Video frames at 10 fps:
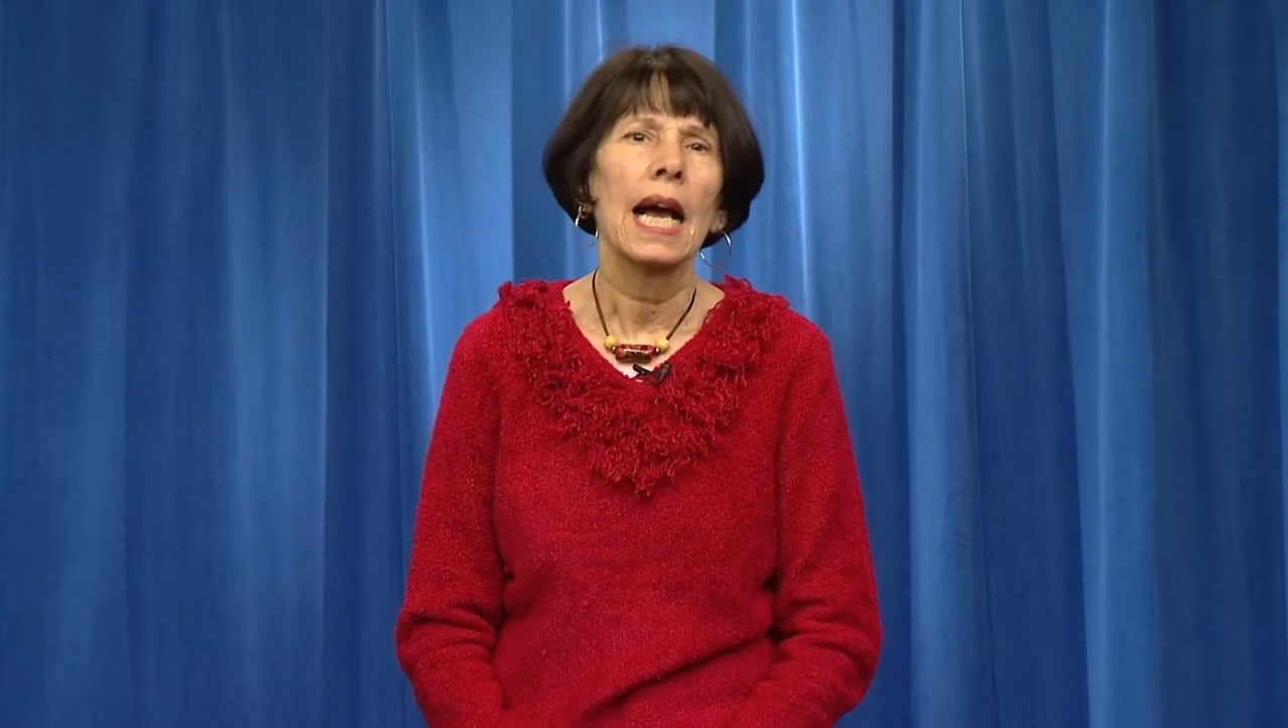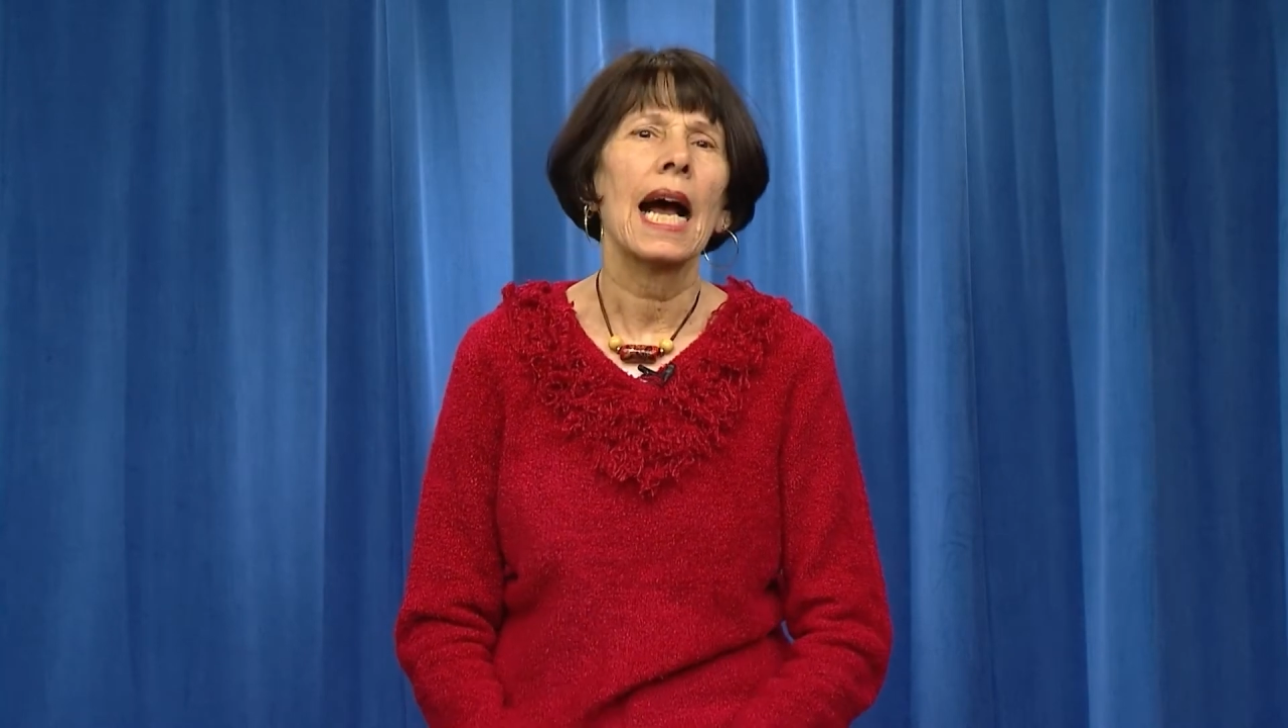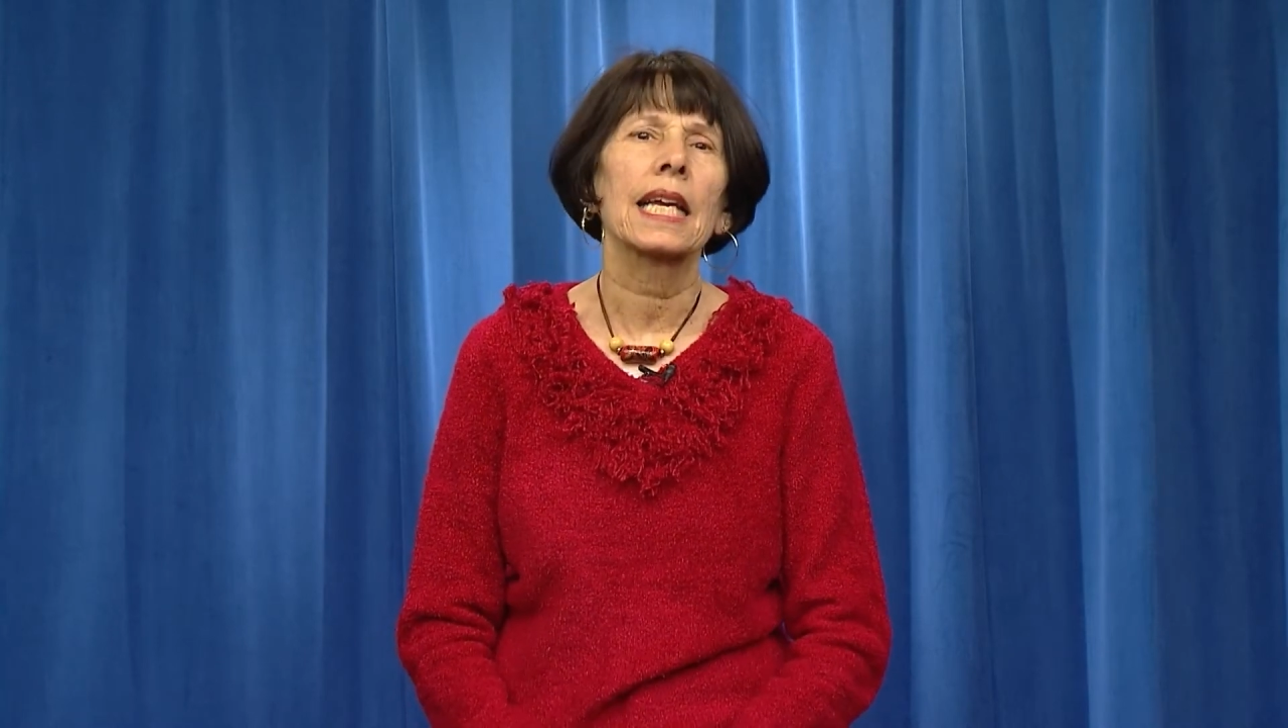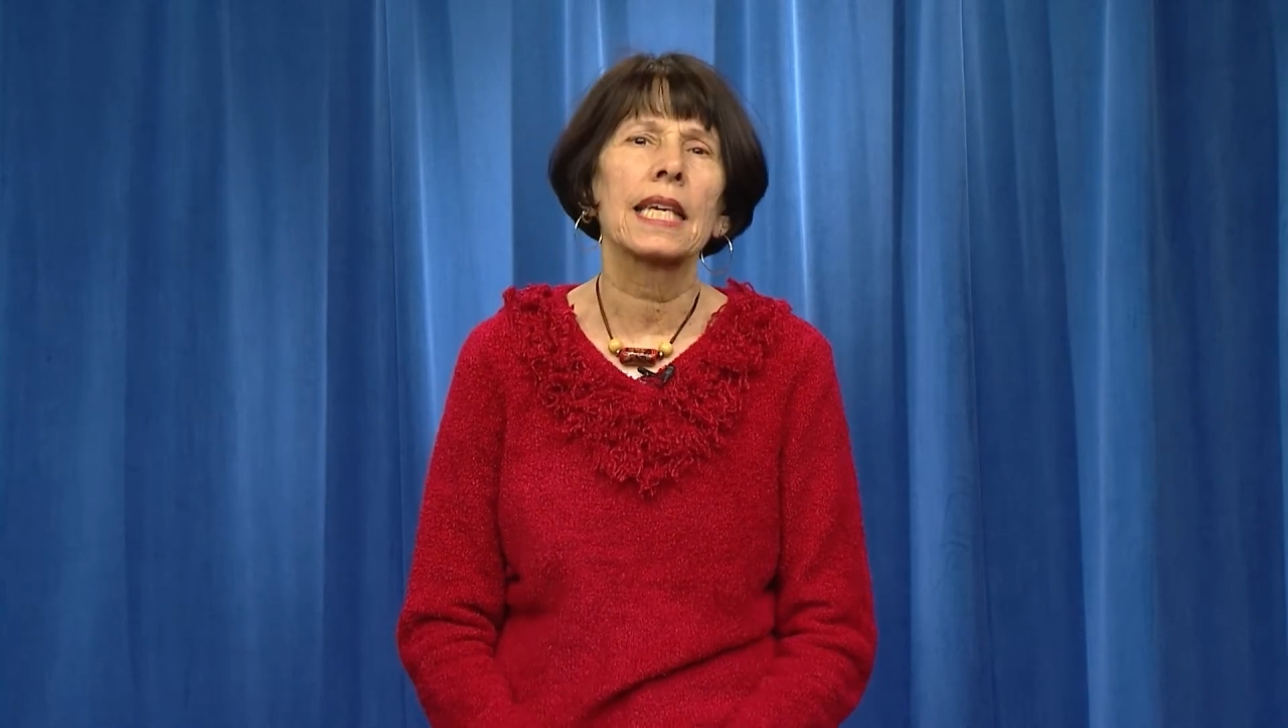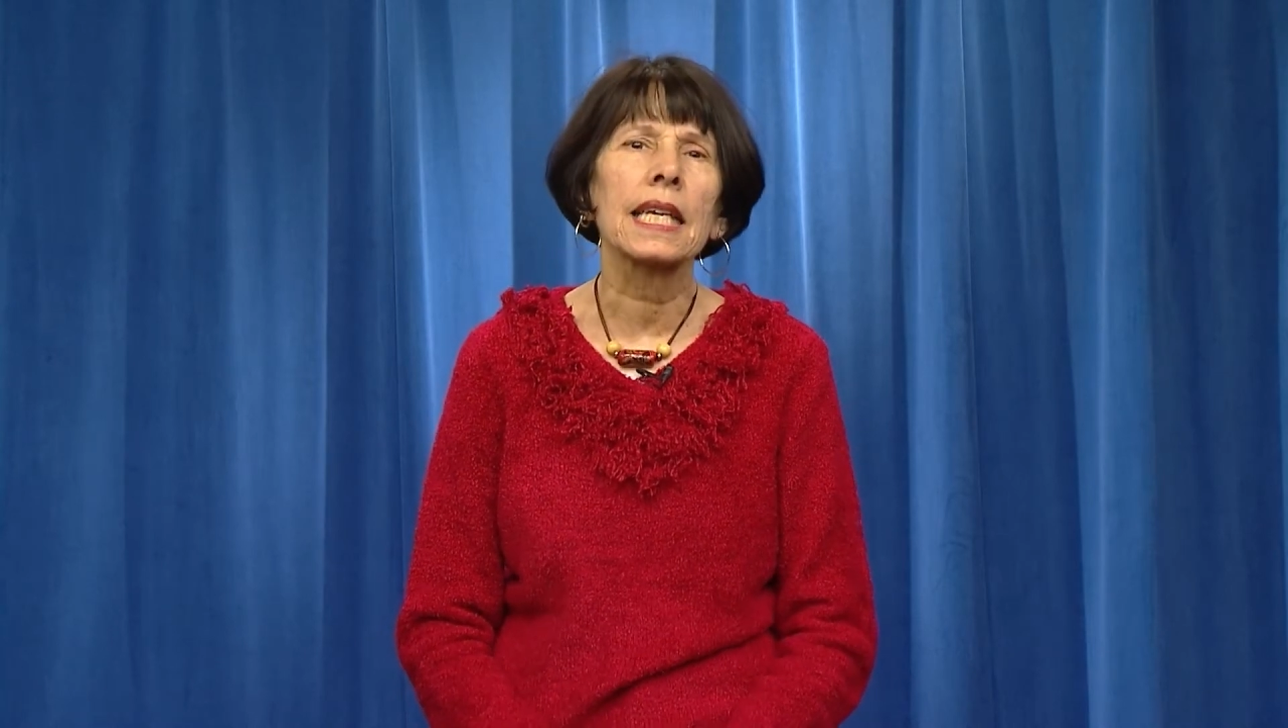
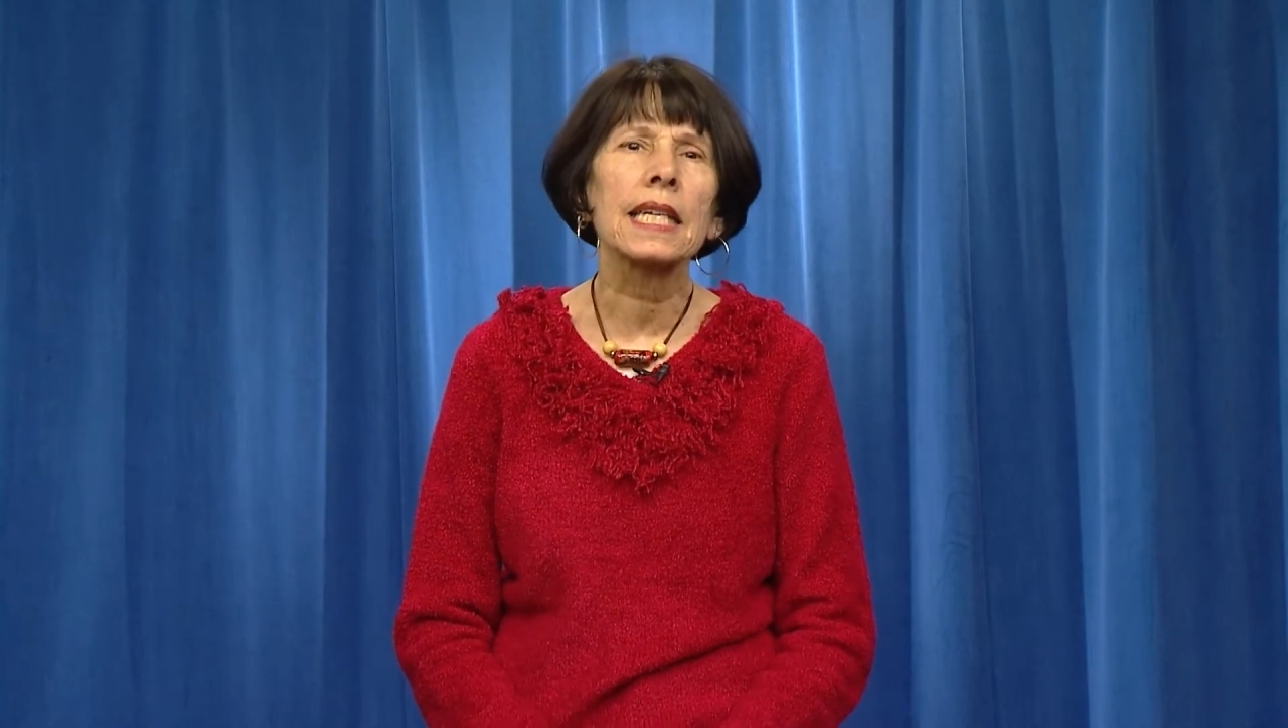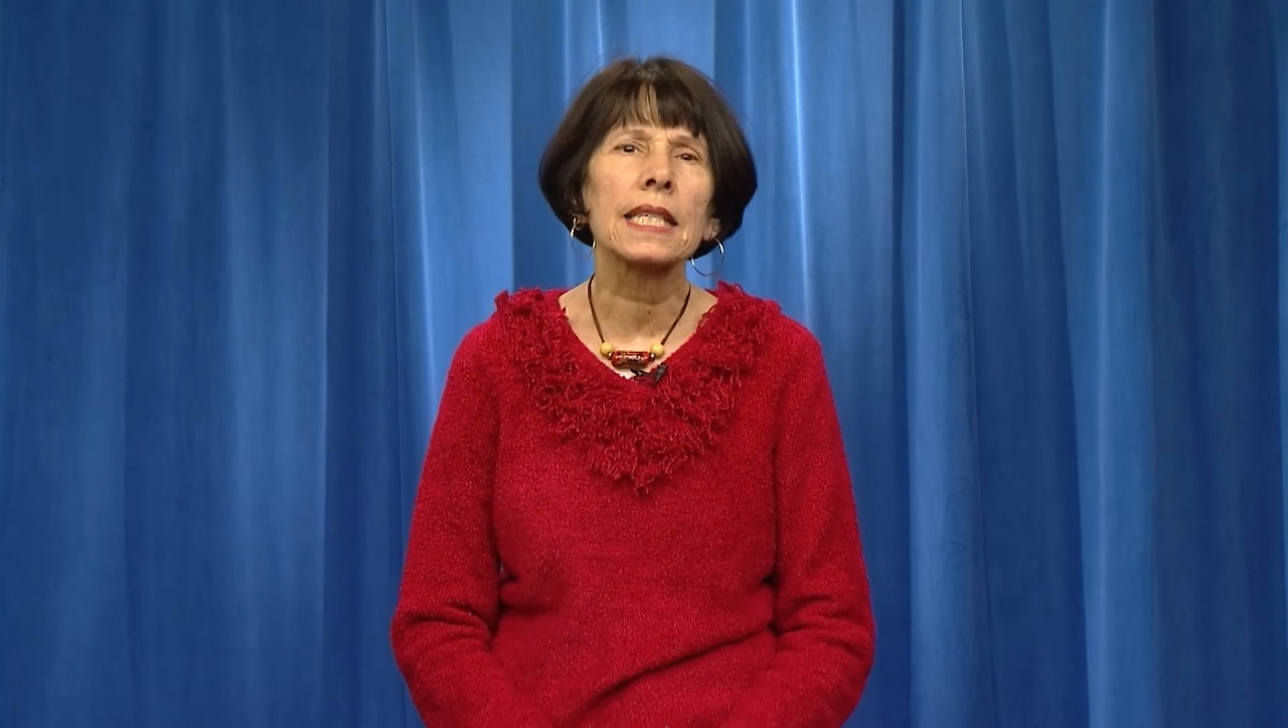I care